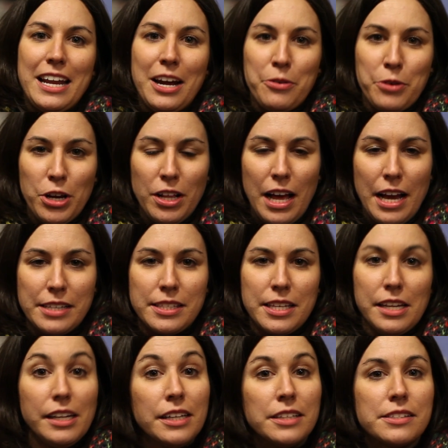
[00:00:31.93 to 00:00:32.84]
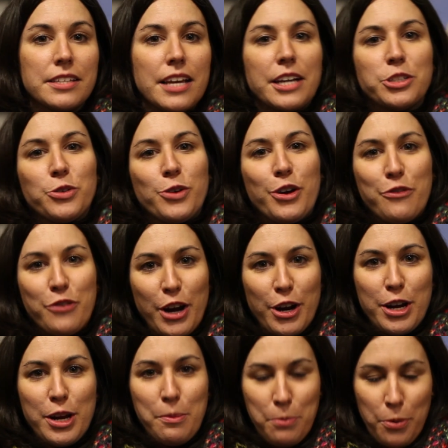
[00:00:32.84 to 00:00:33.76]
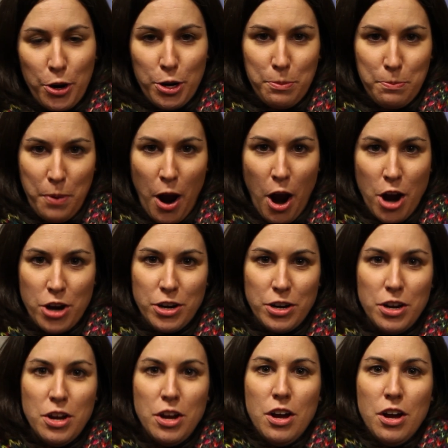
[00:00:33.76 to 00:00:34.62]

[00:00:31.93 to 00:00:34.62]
I realized that insects were a very important part